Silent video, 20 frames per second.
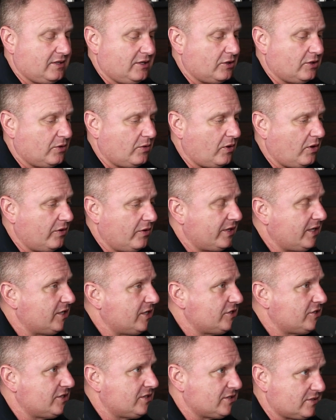all the
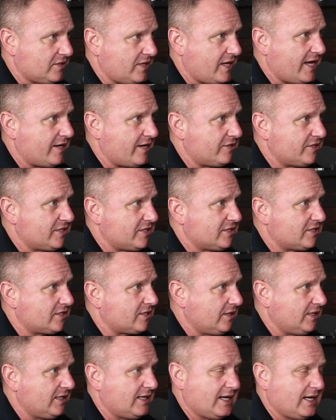engines, ladders as
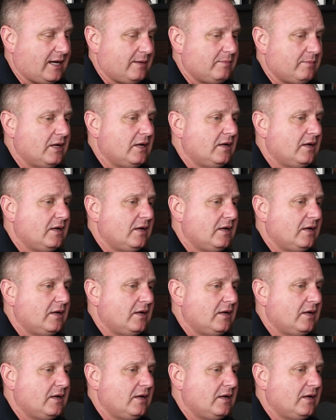clean cab,